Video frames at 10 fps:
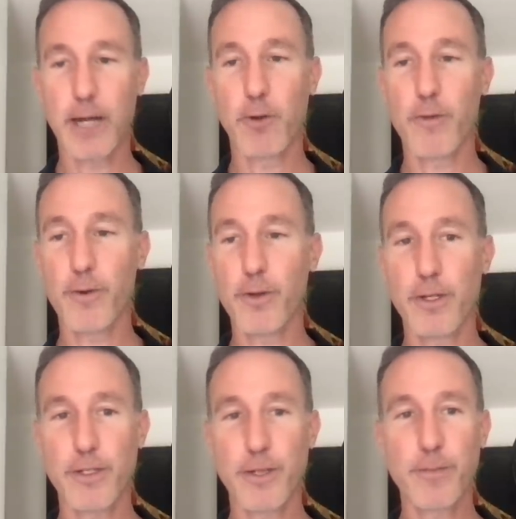However,
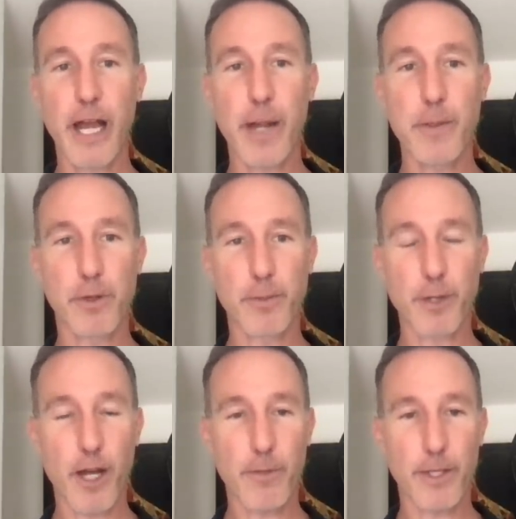sometimes when I'm
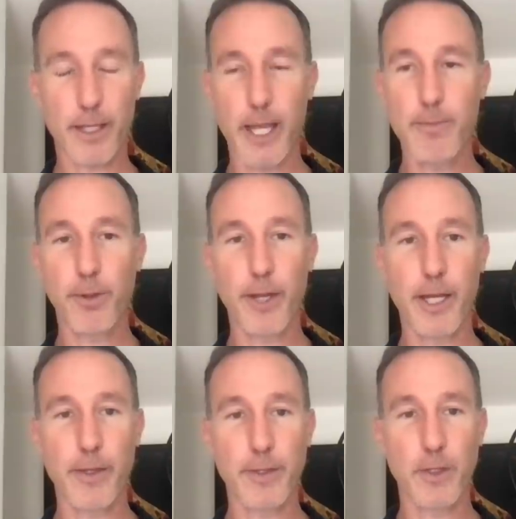talking about the gameplay
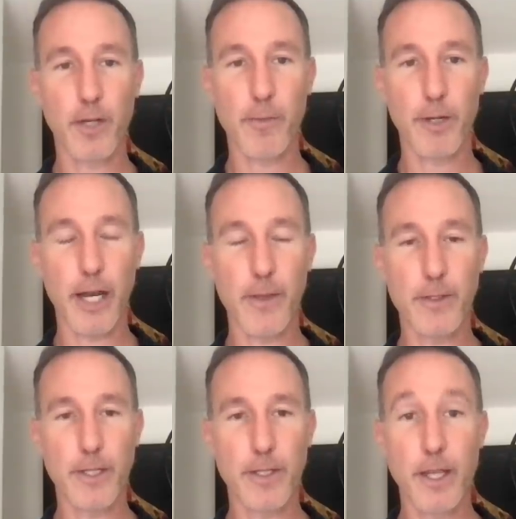and things are going on behind the
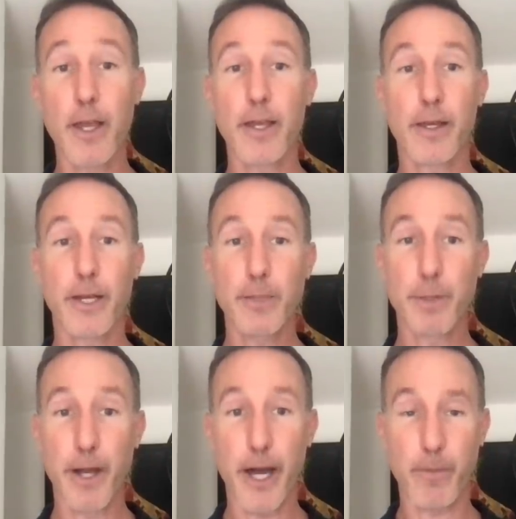scenes, it's
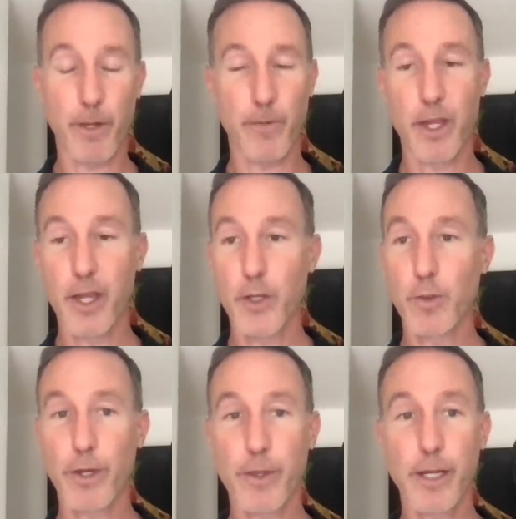beyond me.
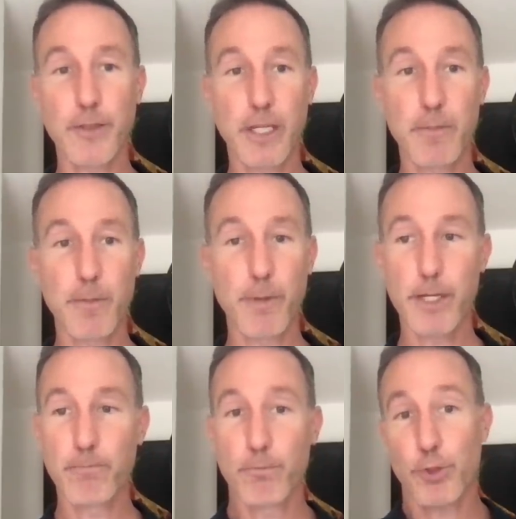Do I think it's going to be
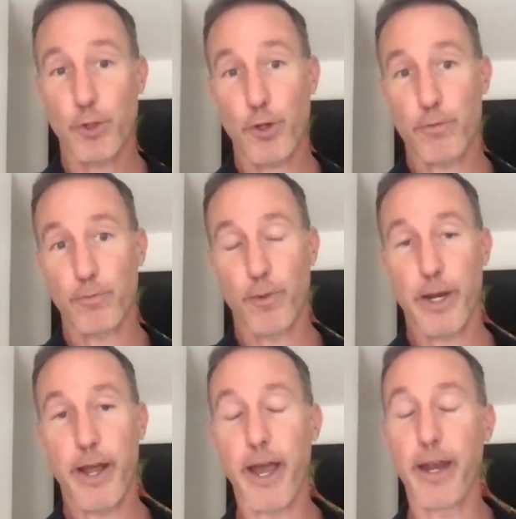big? Sure, why
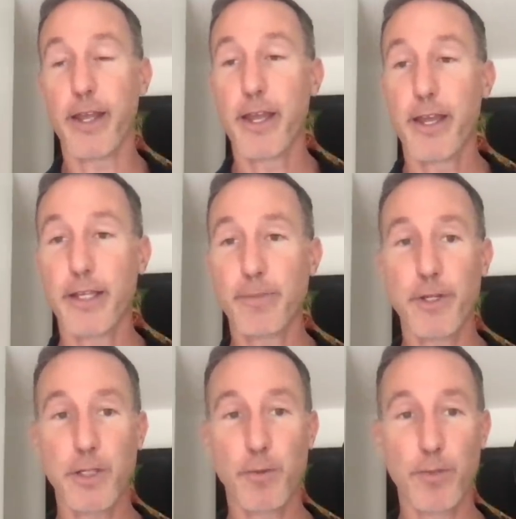not?
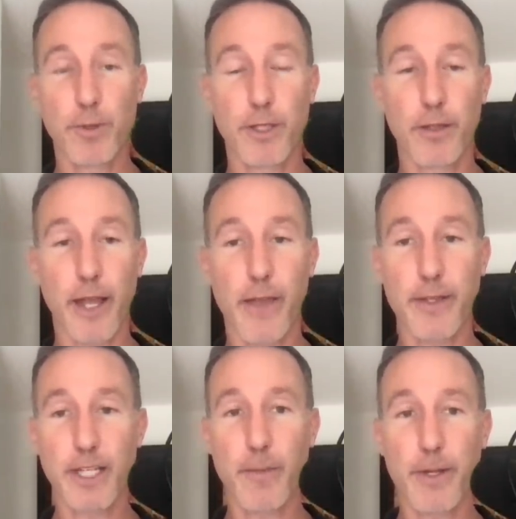Especially with with the land
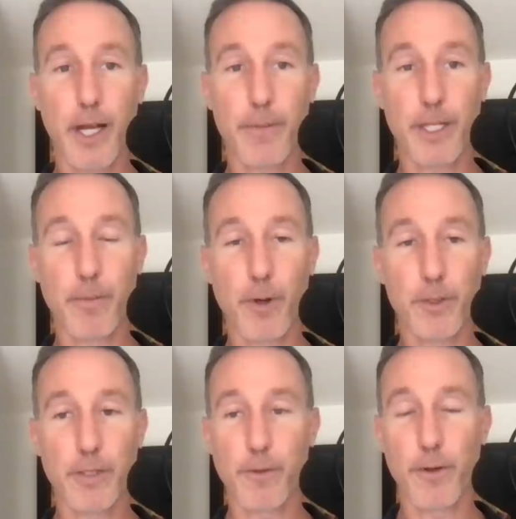that's coming up and the
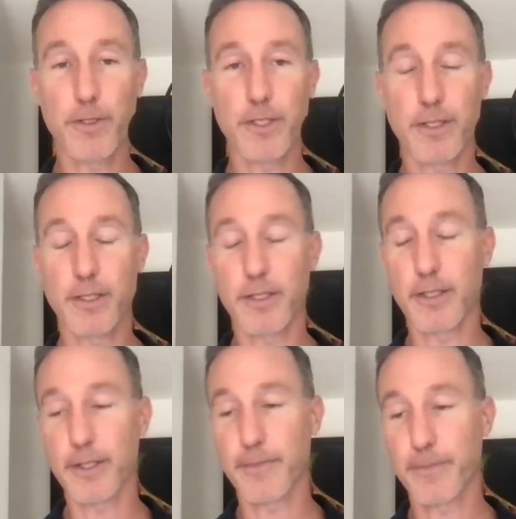multiverse and
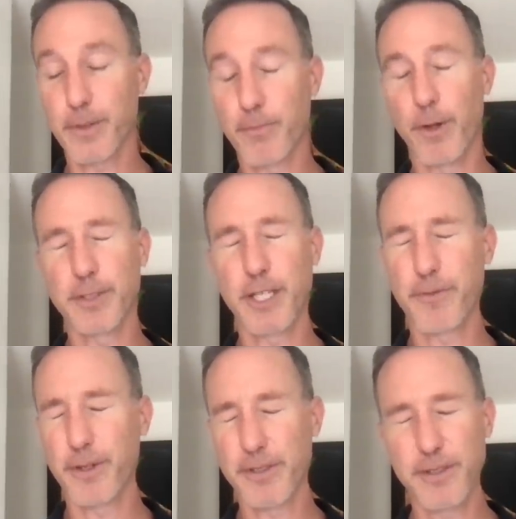the uh, multiverse
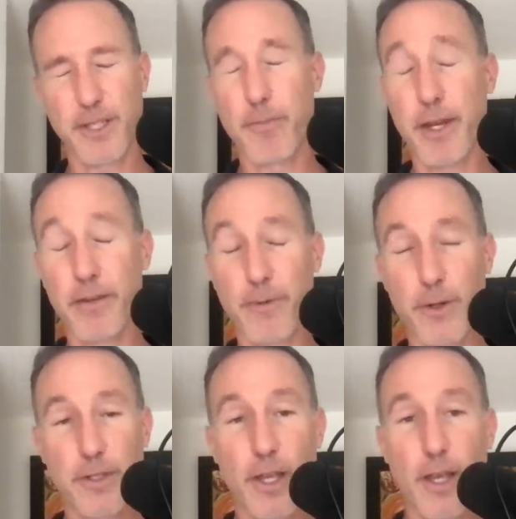the
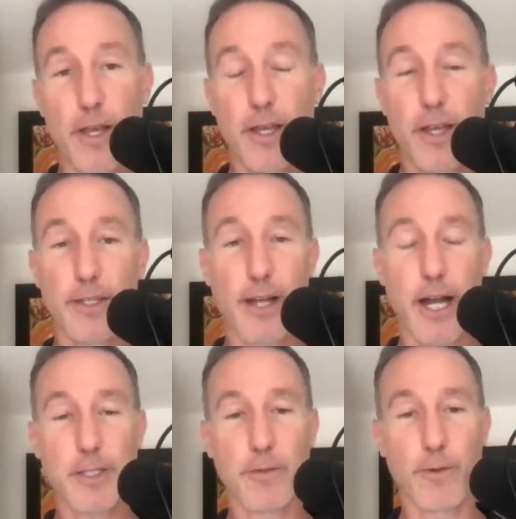metaverse, and the
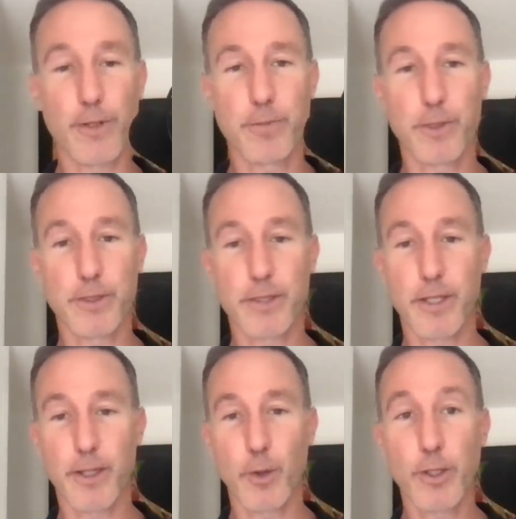gotchiverse, but
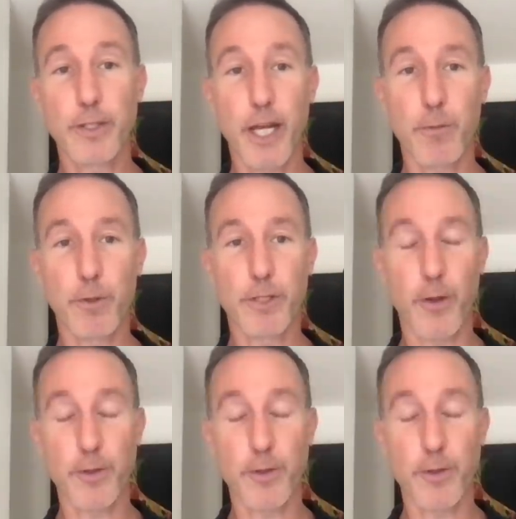uh, only time will tell.